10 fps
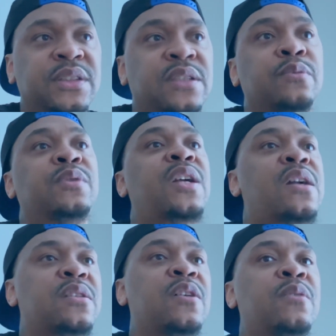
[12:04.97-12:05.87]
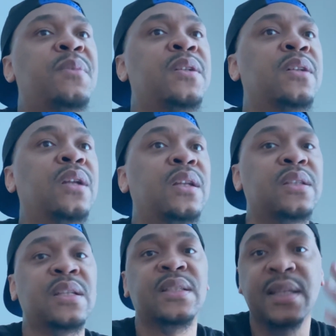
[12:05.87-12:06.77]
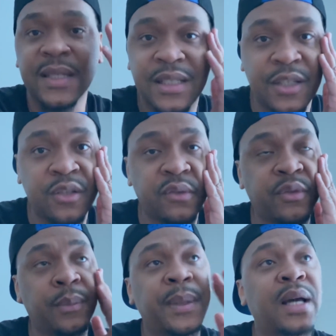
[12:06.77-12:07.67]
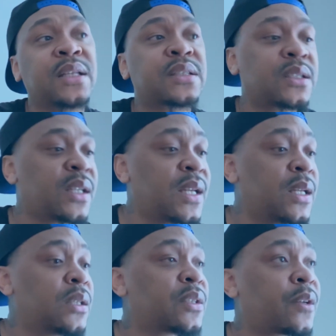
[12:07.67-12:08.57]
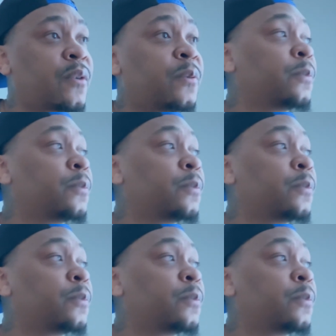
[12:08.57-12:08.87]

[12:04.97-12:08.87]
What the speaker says: is what y'all told me. That's against the uniform policy. So